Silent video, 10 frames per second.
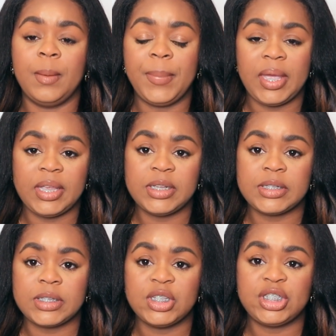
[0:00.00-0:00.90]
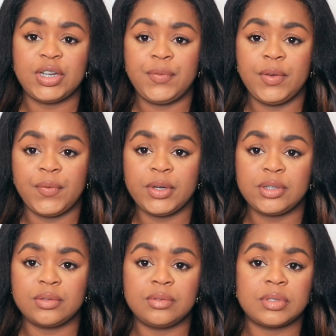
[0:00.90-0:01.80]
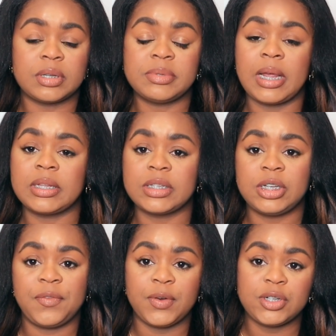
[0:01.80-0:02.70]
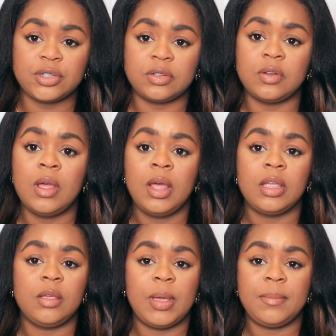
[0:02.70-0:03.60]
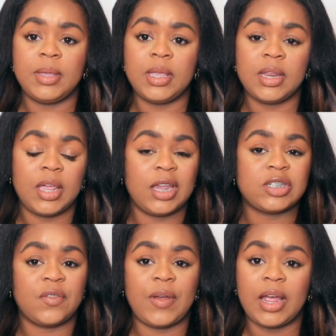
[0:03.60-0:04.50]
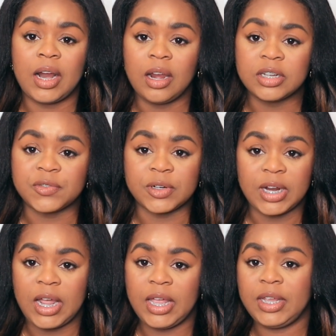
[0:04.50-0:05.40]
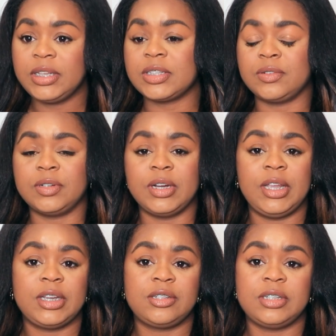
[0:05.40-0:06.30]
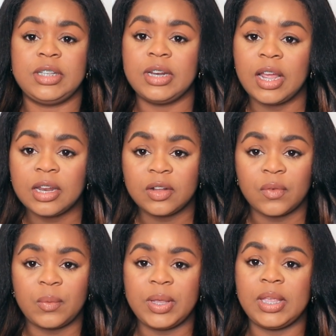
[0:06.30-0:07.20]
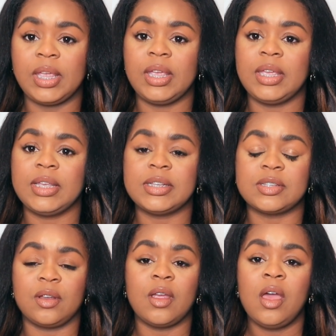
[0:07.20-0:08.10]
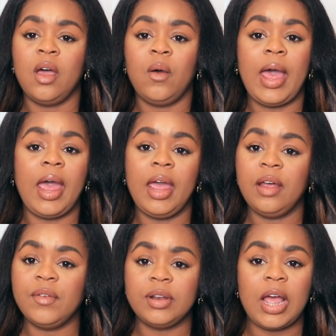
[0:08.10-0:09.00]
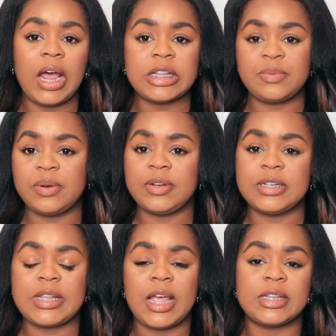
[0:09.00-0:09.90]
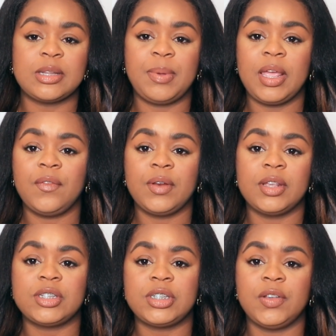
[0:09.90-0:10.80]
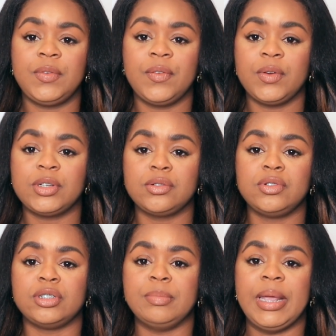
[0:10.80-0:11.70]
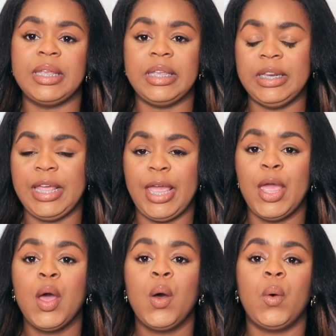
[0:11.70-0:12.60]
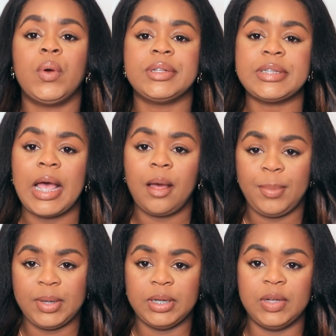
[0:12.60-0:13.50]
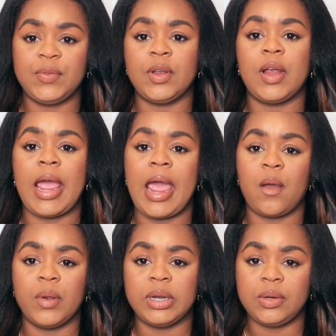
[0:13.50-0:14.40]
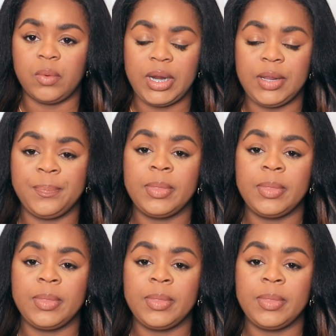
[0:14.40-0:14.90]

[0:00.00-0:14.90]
pays shift differentials. Sometimes a differential, you may be getting an extra $5 for nights, or extra $10 for weekends, or however the hospital decides to pay for their shift differentials. You may get that on top of your hourly rate,